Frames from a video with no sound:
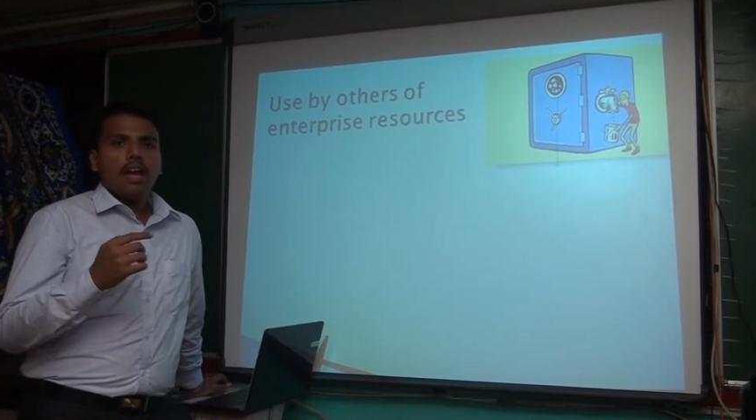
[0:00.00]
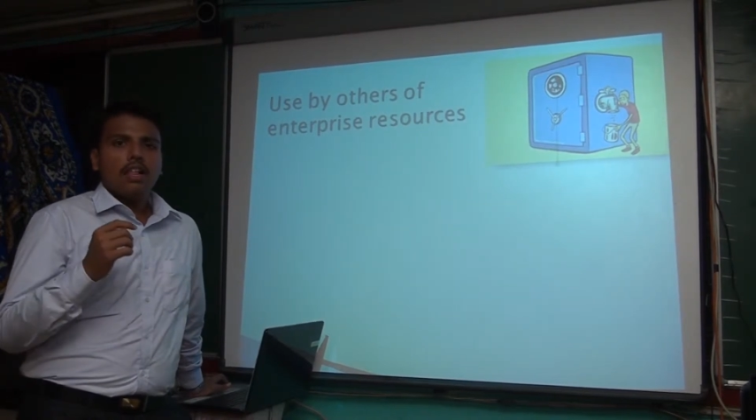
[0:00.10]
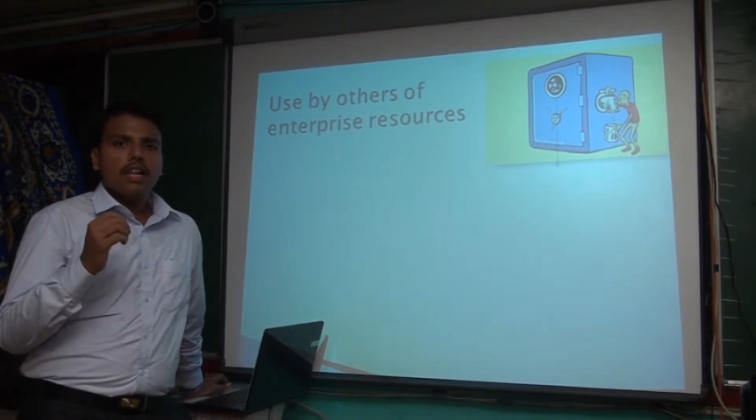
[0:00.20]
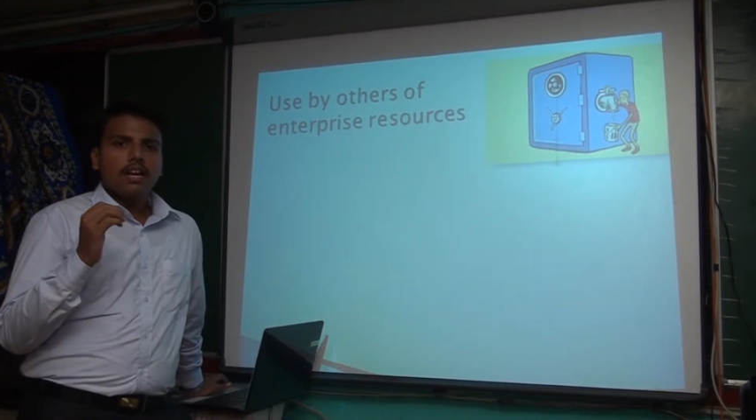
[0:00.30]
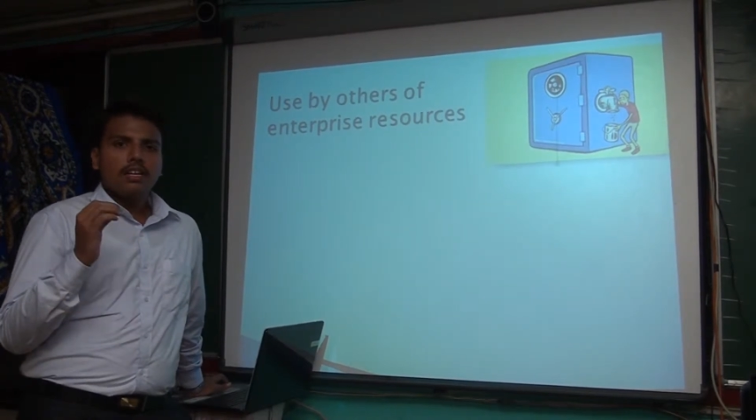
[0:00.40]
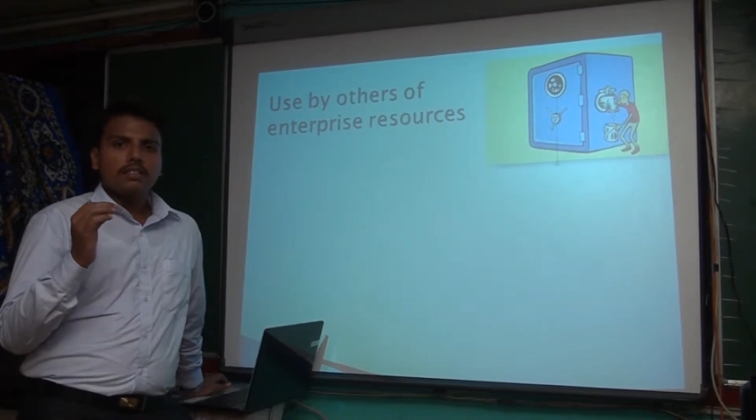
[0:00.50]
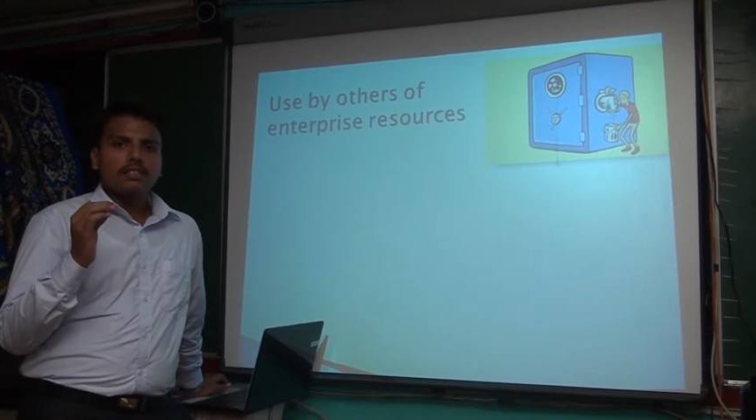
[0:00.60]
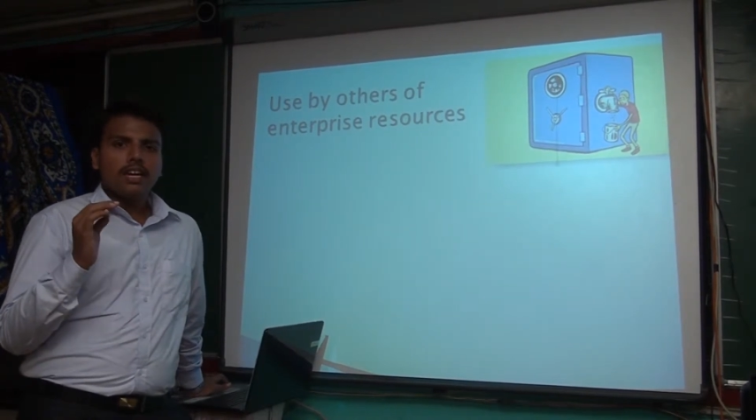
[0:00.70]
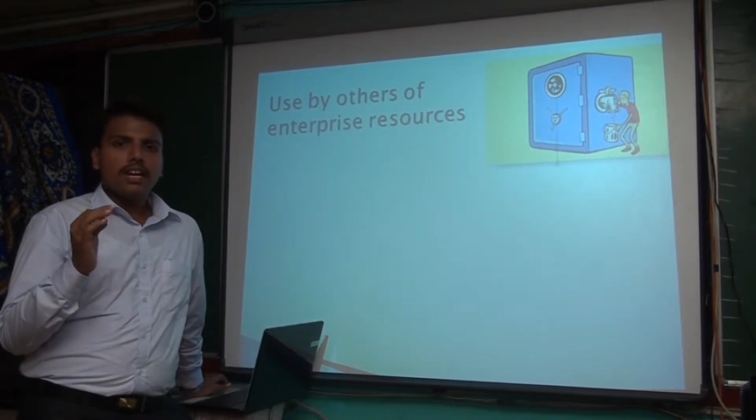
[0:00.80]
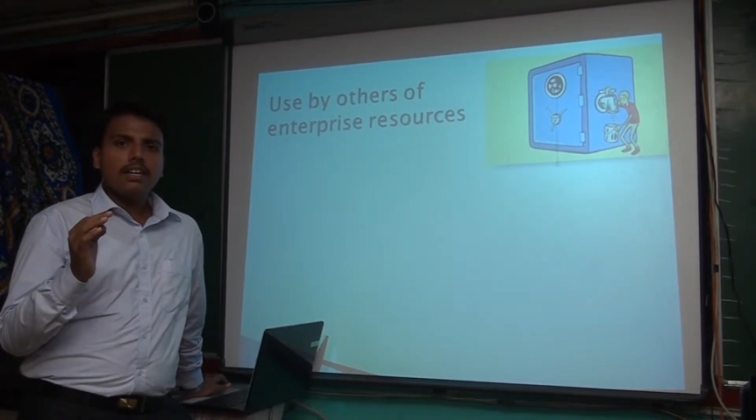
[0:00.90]
The
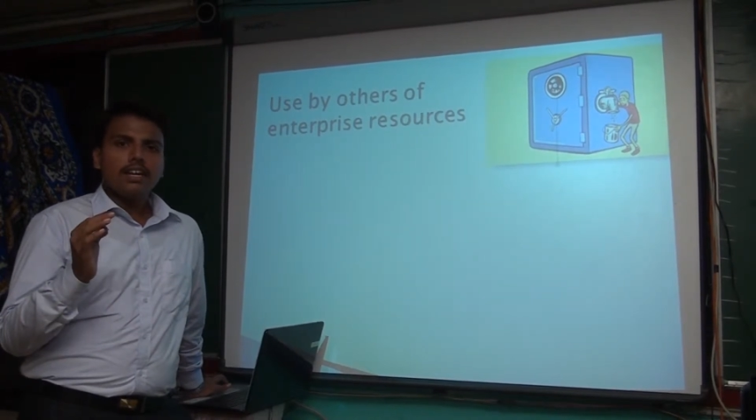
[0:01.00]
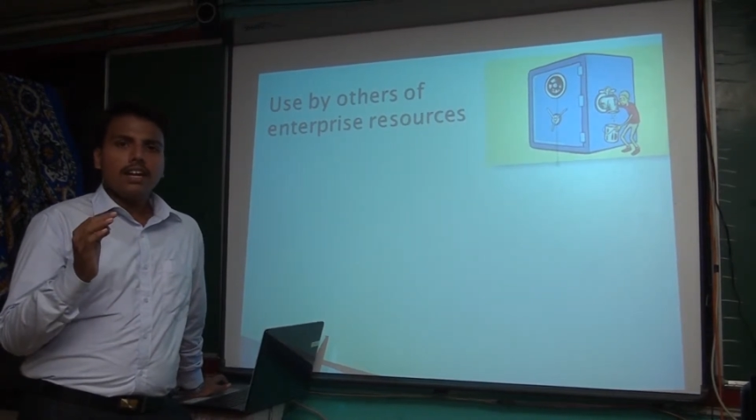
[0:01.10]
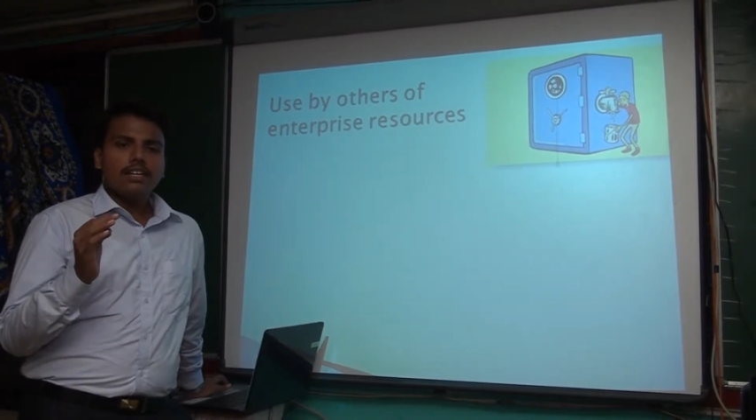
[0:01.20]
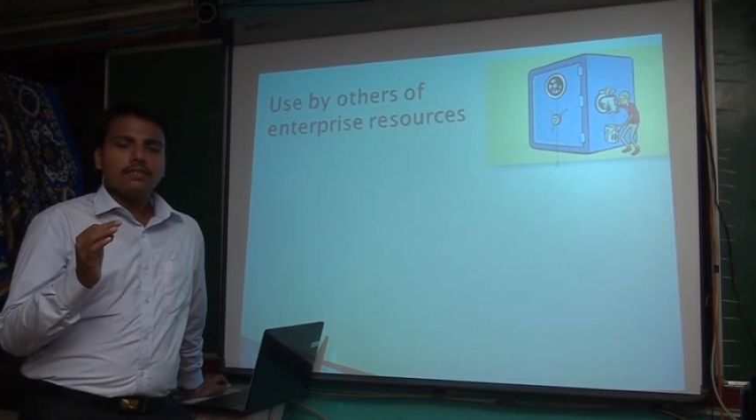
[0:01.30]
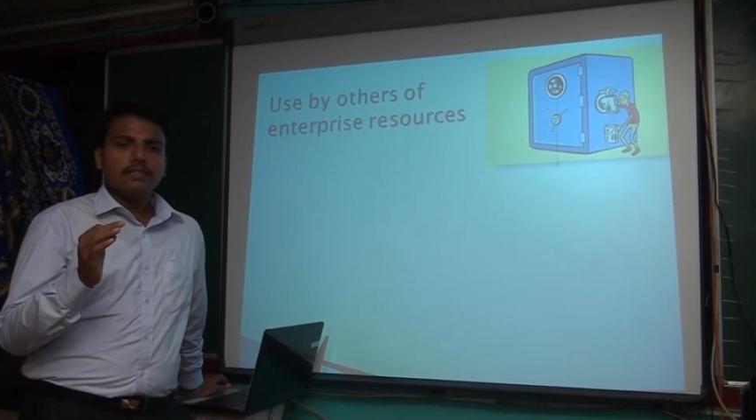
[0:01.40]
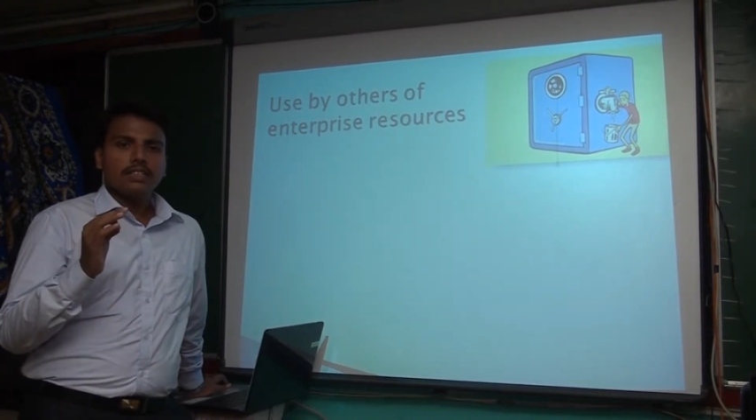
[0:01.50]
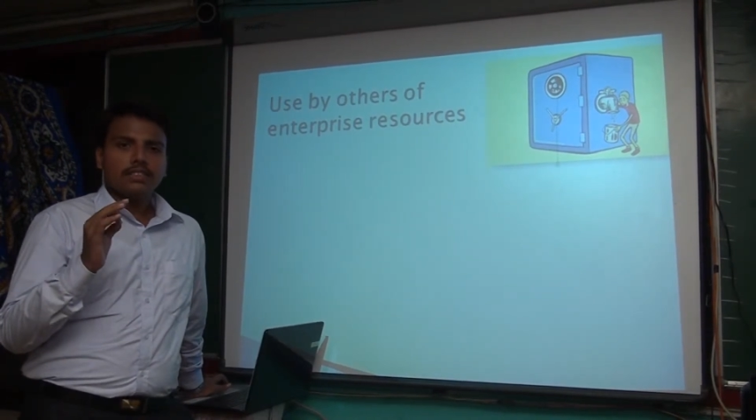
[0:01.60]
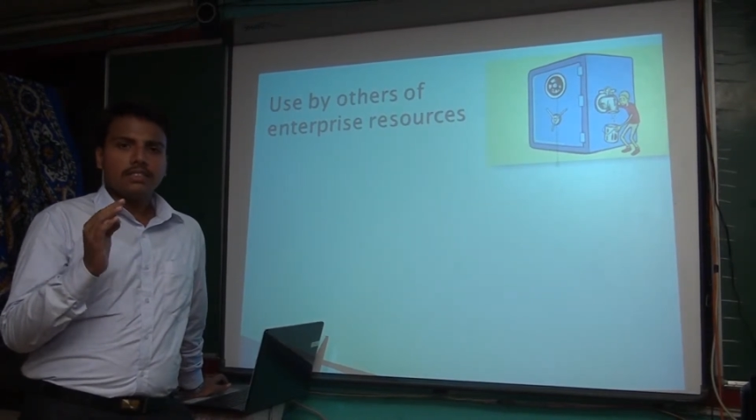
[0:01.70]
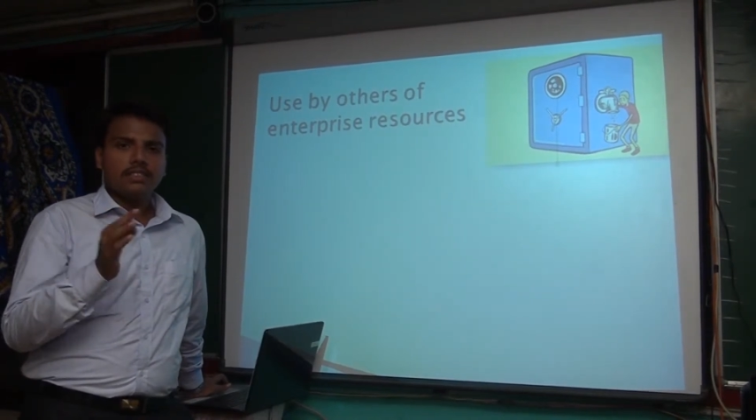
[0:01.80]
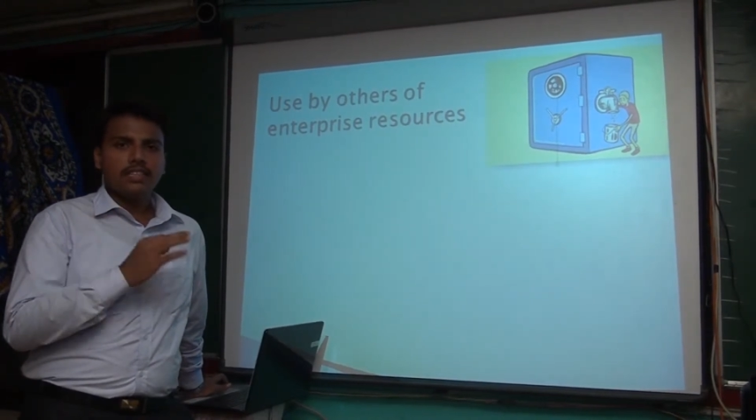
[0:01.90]
standard
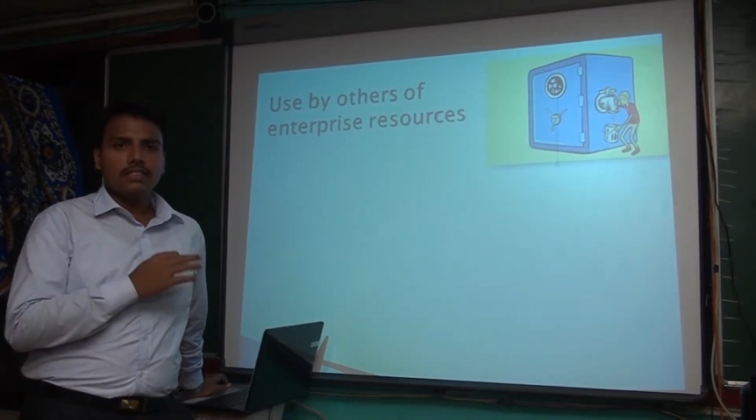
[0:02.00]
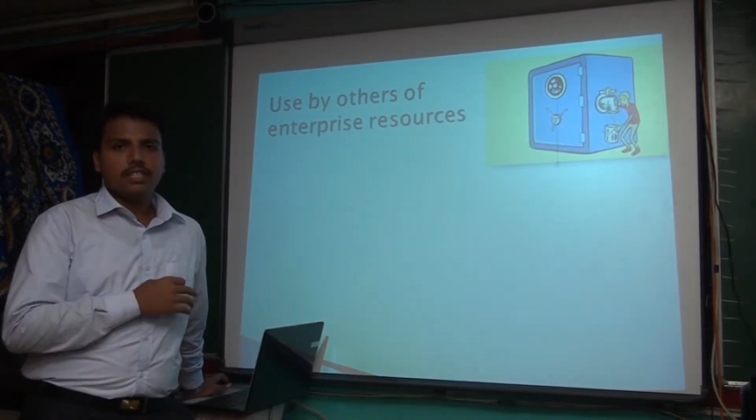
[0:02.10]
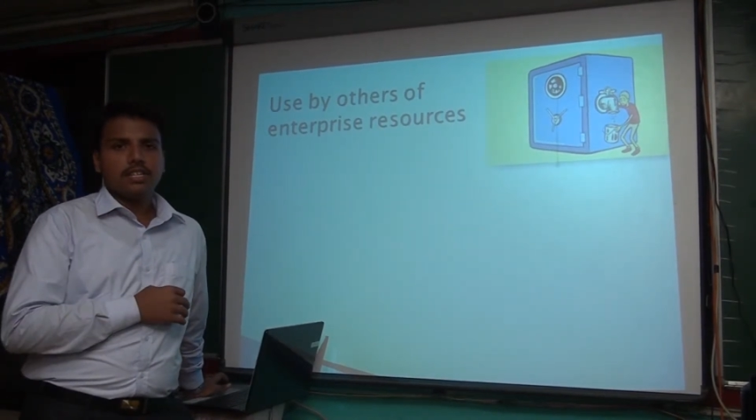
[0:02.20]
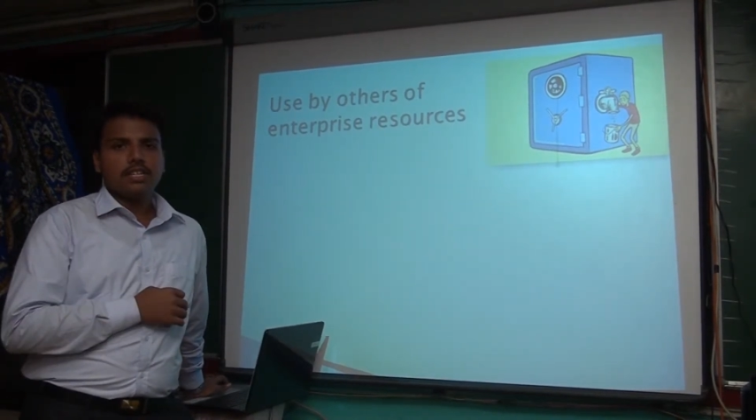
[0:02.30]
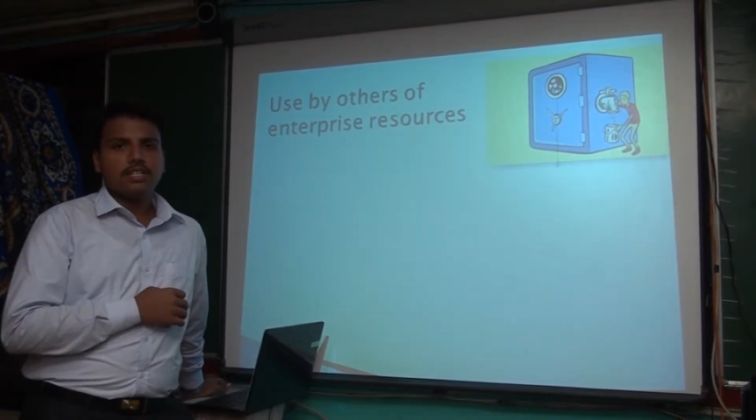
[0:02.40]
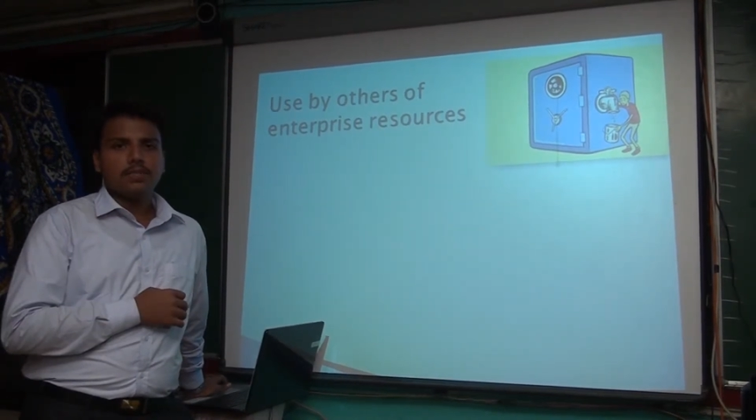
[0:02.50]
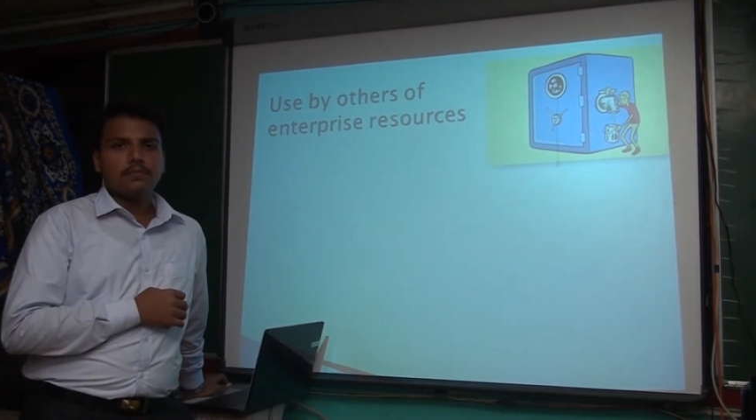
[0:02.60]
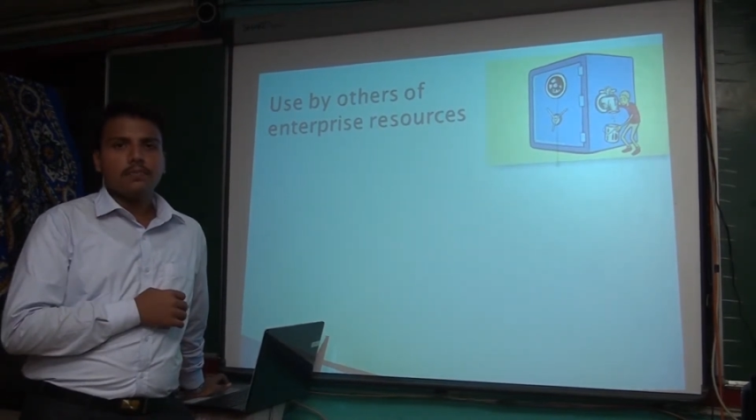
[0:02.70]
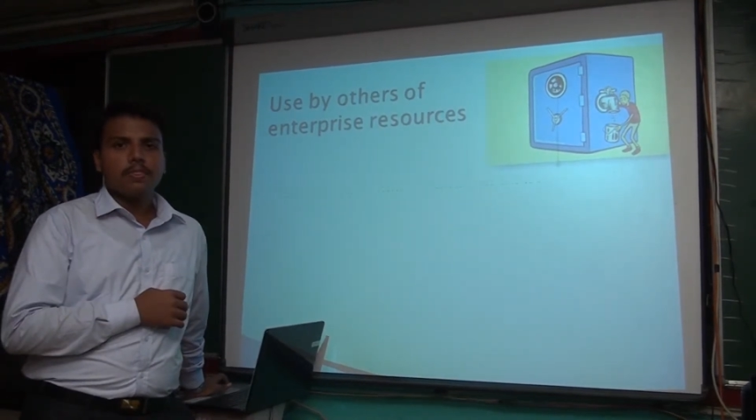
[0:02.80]
identifies three such cases.